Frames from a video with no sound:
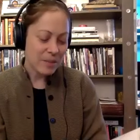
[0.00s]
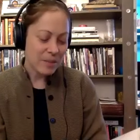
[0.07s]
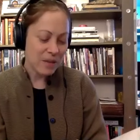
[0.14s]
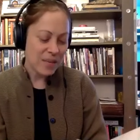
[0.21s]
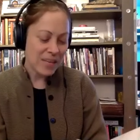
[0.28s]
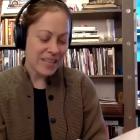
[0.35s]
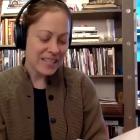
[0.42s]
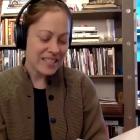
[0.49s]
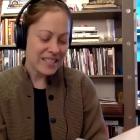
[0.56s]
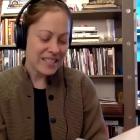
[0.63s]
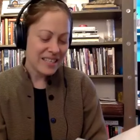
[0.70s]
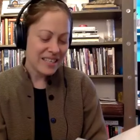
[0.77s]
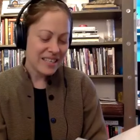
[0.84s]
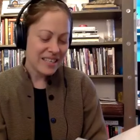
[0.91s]
by
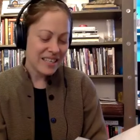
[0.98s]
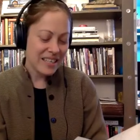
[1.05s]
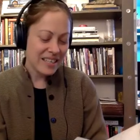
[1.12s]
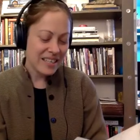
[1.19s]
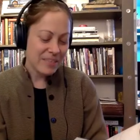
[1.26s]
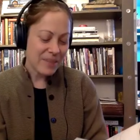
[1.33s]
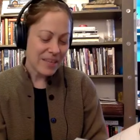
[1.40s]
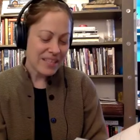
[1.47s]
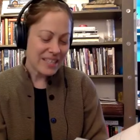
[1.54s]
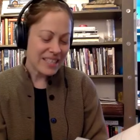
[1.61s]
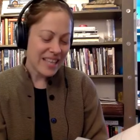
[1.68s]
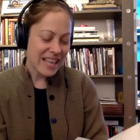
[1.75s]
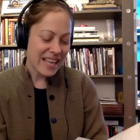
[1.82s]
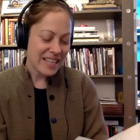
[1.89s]
weeds, makes
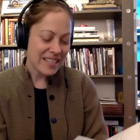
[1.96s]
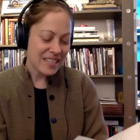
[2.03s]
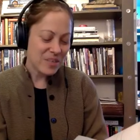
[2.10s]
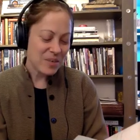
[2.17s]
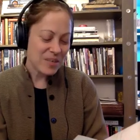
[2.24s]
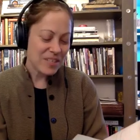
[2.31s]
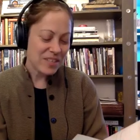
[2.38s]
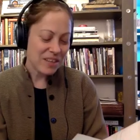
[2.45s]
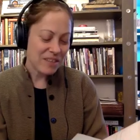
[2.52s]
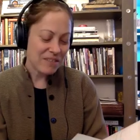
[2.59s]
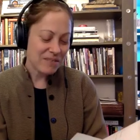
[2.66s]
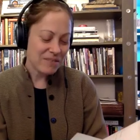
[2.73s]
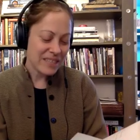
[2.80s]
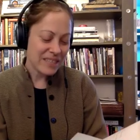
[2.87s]
his hand into a
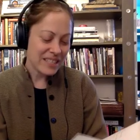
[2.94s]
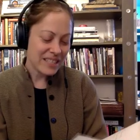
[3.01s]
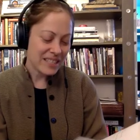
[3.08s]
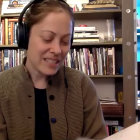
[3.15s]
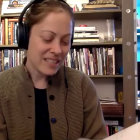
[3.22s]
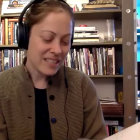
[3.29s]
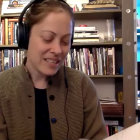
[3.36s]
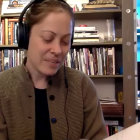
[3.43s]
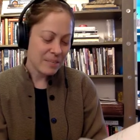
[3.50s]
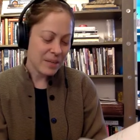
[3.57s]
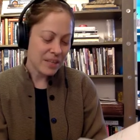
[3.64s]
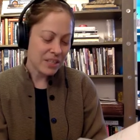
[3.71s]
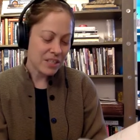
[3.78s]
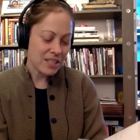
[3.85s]
soft fist, then
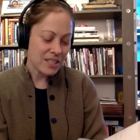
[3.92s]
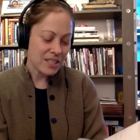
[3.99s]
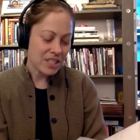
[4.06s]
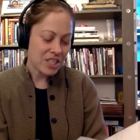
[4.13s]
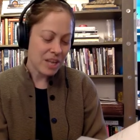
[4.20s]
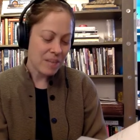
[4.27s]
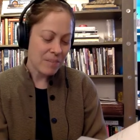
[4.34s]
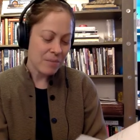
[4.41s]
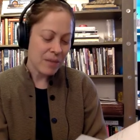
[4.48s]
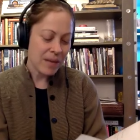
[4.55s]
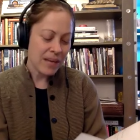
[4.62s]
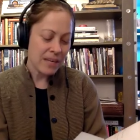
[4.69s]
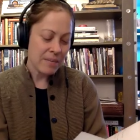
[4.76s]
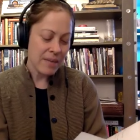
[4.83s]
punches the shape a
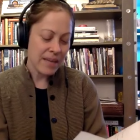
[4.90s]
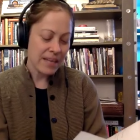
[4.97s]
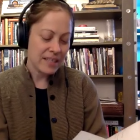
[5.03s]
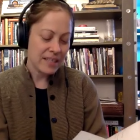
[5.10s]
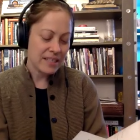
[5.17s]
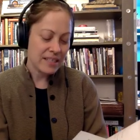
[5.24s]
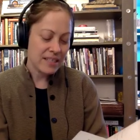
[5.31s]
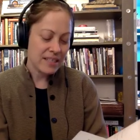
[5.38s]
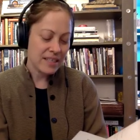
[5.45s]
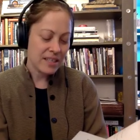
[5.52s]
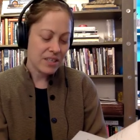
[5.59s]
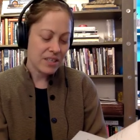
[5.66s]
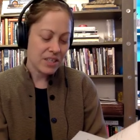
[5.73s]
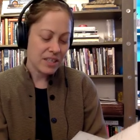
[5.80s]
body makes
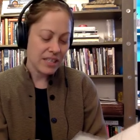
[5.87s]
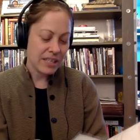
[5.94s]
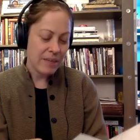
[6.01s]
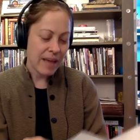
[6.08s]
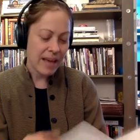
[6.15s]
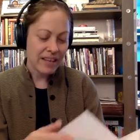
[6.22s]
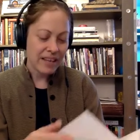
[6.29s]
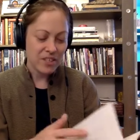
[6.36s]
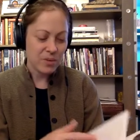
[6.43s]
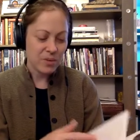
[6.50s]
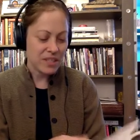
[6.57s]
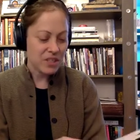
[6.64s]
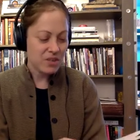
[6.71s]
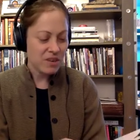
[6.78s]
gently back into
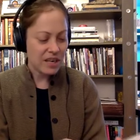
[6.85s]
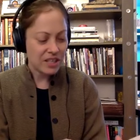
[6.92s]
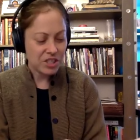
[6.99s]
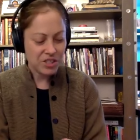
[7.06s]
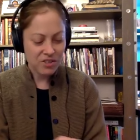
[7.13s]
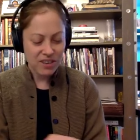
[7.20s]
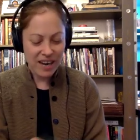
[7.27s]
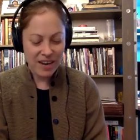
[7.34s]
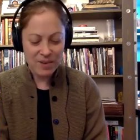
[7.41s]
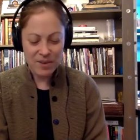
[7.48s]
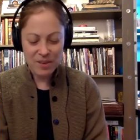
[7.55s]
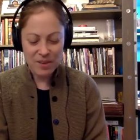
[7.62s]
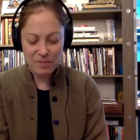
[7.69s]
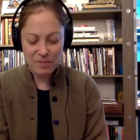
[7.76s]
its crushed
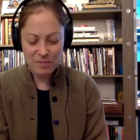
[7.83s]
crown.